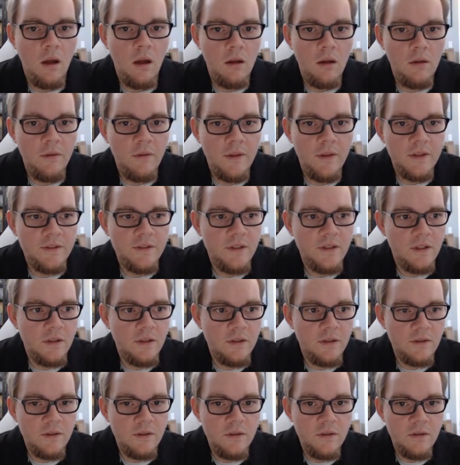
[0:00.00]
All of this
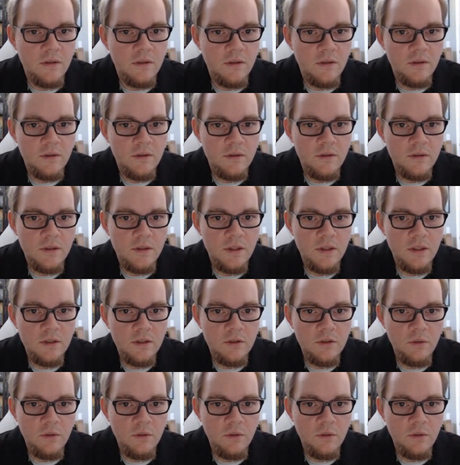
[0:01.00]
is t